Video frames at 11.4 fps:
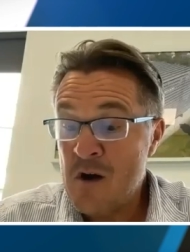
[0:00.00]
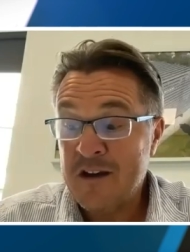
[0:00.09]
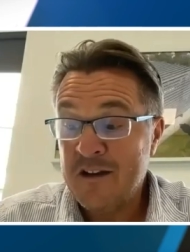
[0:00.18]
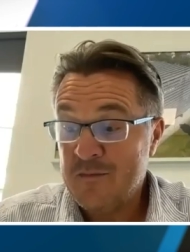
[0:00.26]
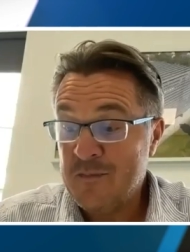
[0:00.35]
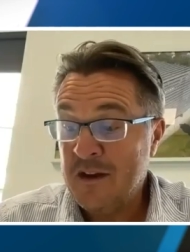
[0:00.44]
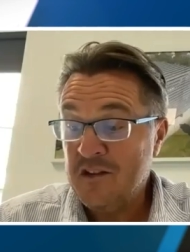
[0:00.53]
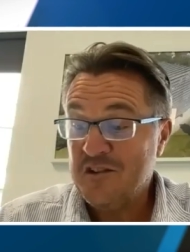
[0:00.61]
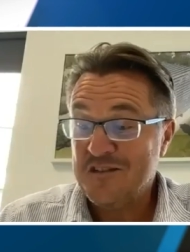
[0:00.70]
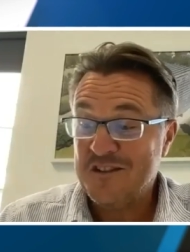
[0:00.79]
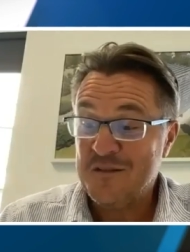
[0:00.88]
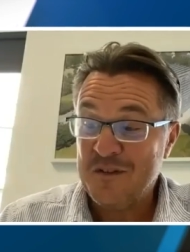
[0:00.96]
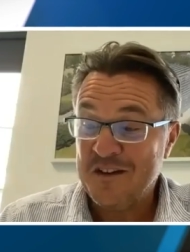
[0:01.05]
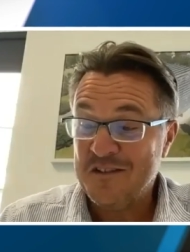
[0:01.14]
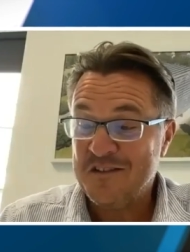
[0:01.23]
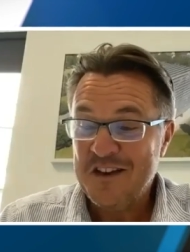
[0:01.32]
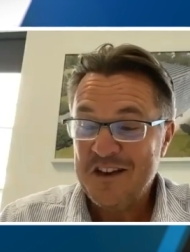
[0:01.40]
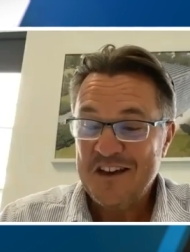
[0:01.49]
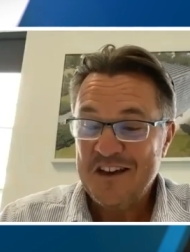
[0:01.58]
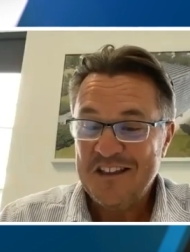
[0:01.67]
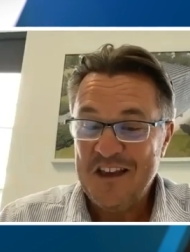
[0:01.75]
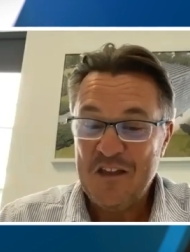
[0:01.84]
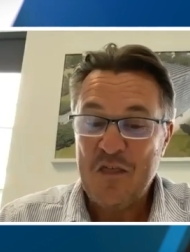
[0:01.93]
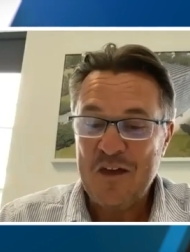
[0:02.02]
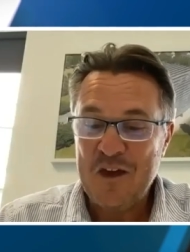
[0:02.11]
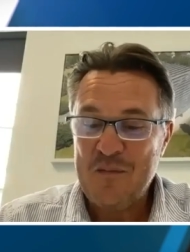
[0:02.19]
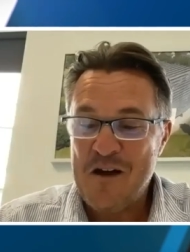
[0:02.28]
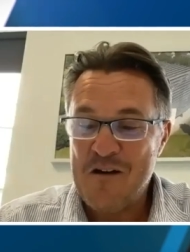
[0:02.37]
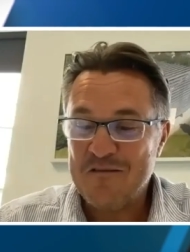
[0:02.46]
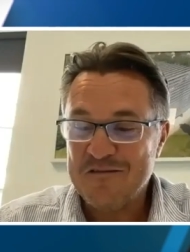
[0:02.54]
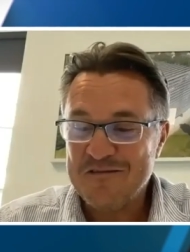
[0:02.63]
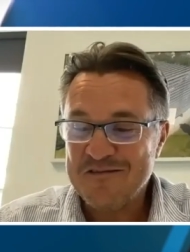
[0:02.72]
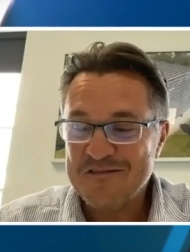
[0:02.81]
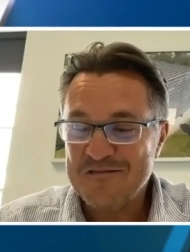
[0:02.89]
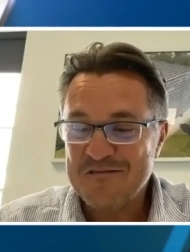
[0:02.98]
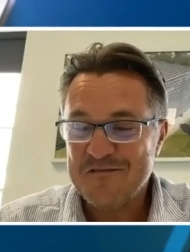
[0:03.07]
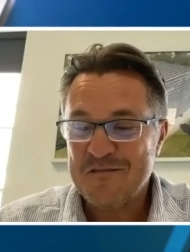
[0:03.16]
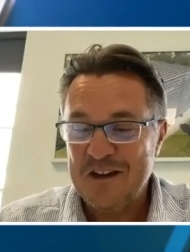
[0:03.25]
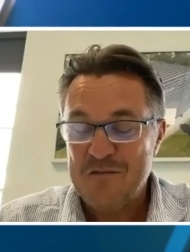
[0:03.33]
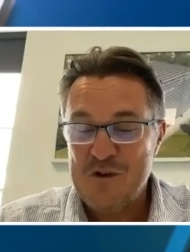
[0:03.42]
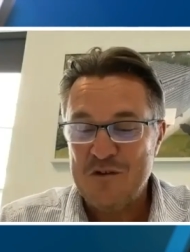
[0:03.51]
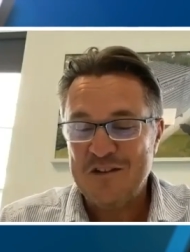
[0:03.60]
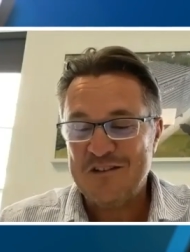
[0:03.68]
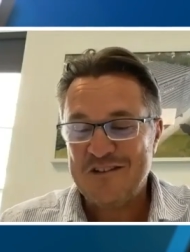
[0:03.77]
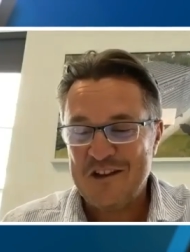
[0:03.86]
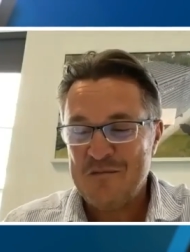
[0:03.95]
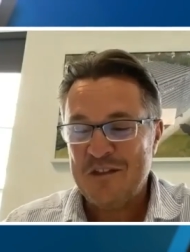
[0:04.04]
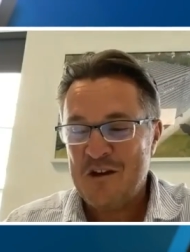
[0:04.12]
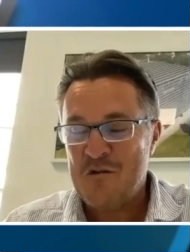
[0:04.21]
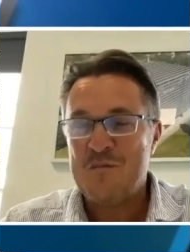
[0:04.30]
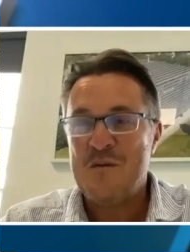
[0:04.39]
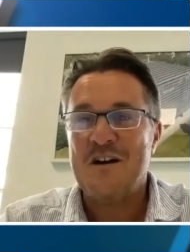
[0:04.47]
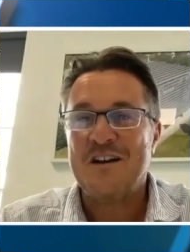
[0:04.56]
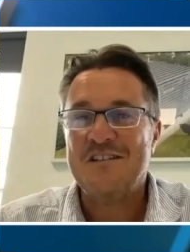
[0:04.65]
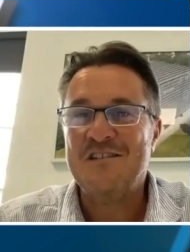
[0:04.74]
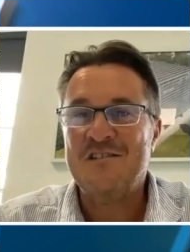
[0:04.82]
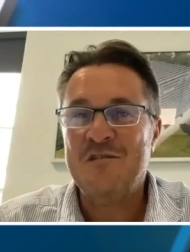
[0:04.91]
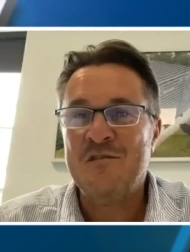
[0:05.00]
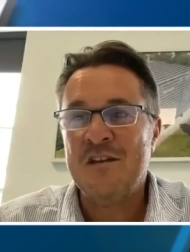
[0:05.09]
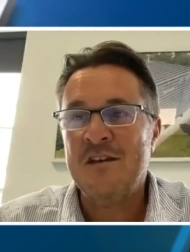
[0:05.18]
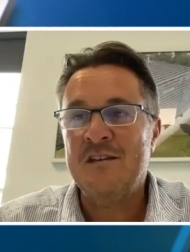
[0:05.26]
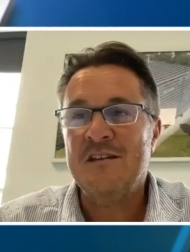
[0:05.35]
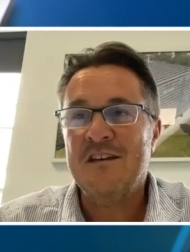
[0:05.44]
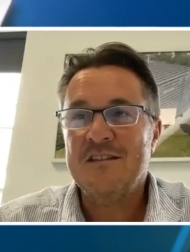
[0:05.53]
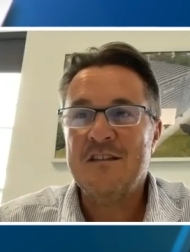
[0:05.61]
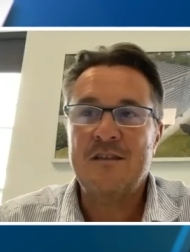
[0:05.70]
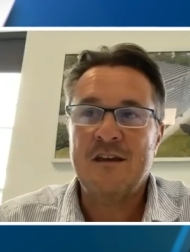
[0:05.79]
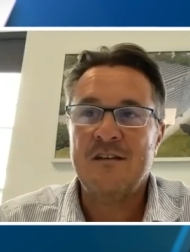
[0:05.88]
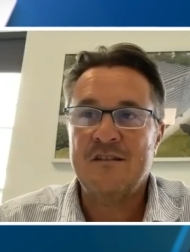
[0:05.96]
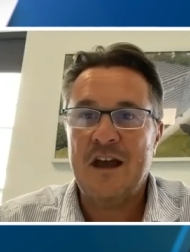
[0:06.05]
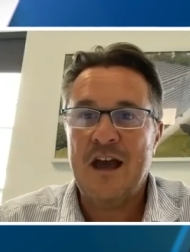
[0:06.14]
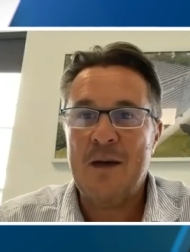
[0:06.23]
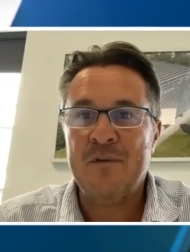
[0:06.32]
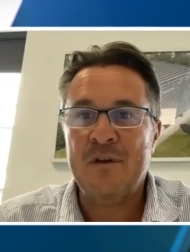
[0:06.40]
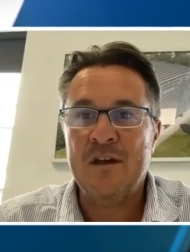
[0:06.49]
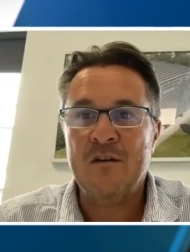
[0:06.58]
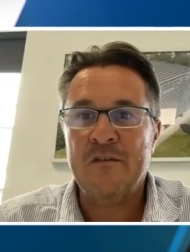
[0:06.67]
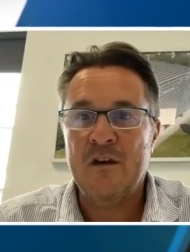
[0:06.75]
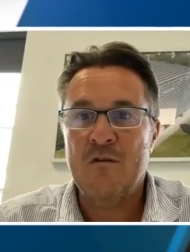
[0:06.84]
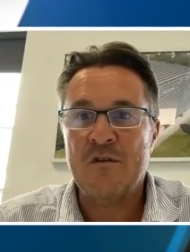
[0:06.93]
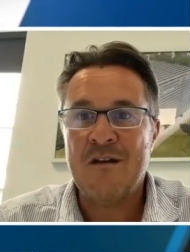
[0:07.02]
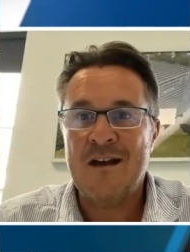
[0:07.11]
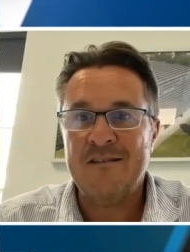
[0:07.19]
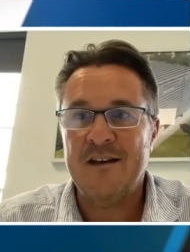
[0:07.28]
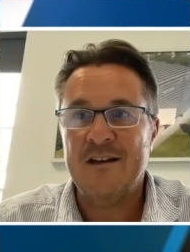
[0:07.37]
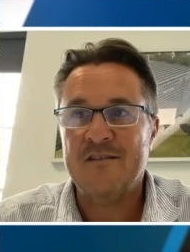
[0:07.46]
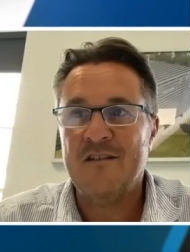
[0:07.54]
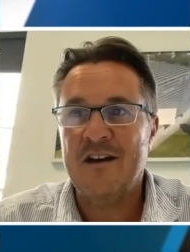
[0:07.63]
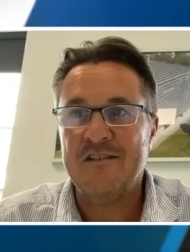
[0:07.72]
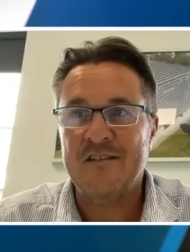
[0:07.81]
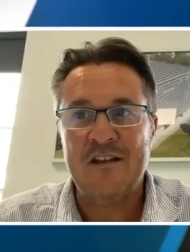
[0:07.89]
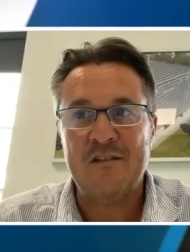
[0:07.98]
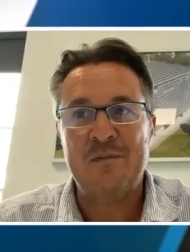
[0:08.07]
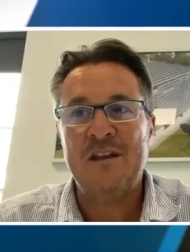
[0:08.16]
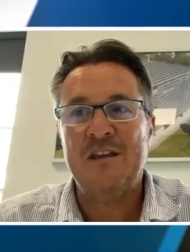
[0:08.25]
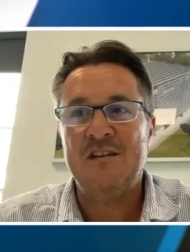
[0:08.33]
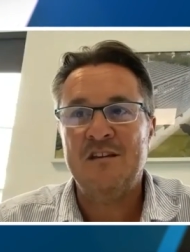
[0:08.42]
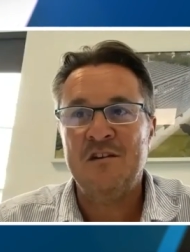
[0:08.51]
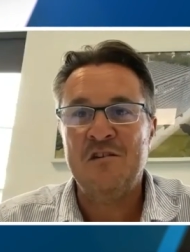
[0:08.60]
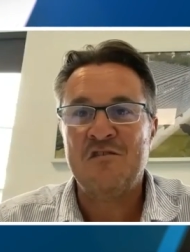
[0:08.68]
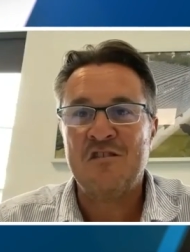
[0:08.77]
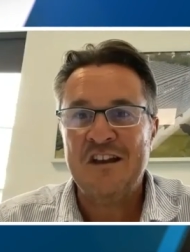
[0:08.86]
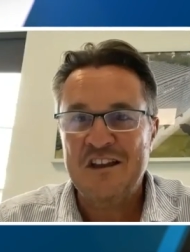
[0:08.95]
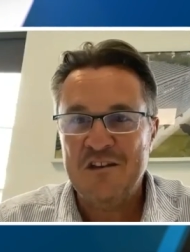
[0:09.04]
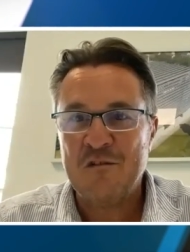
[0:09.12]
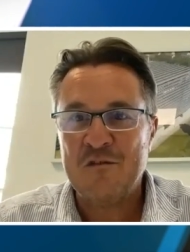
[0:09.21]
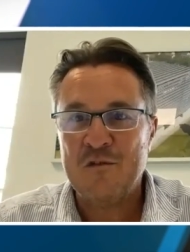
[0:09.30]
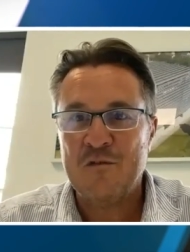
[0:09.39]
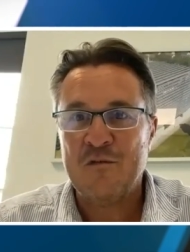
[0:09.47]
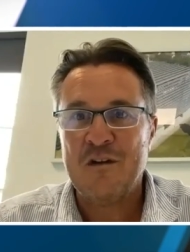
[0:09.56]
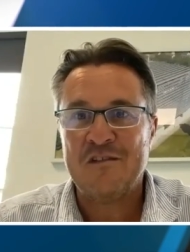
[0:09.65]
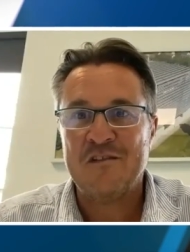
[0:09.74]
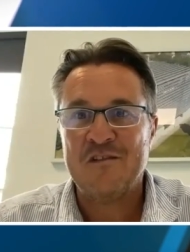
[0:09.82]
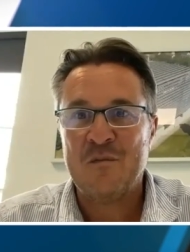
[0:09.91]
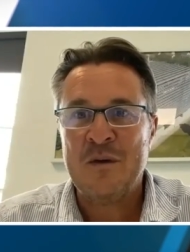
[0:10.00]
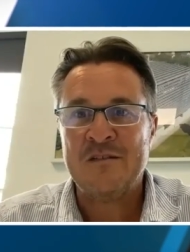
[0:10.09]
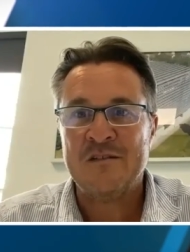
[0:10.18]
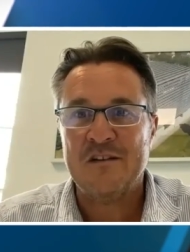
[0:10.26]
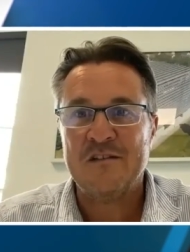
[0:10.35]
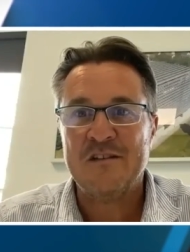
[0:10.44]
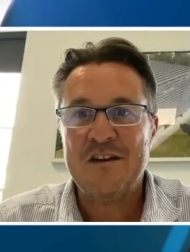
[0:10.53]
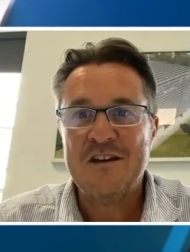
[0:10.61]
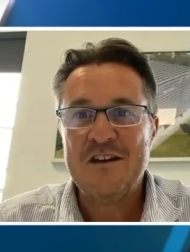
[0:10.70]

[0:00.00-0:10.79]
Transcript: market's been interesting because the other thing about when you move into some of the older markets is you see the things that are happening on the older assets, right? So that's been hugely useful for us as a business